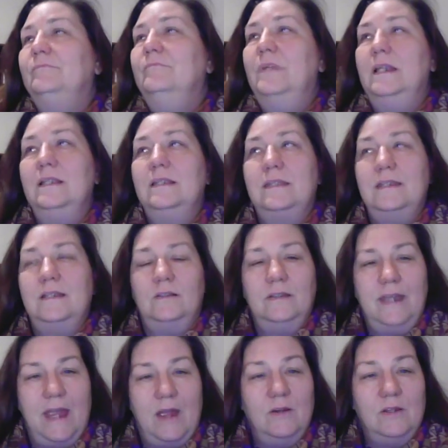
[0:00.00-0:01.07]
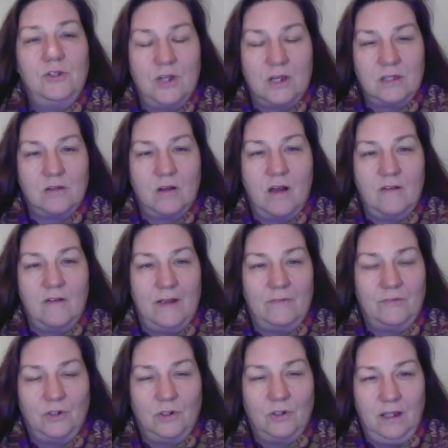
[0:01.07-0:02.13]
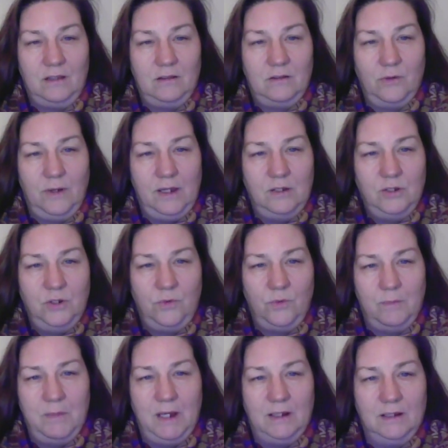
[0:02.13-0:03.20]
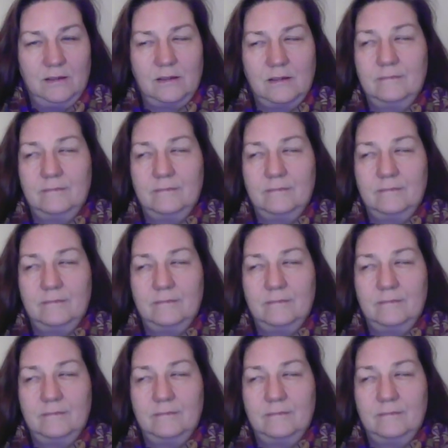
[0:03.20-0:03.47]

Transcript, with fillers: But it's still, now it shuts off after like 3 minutes.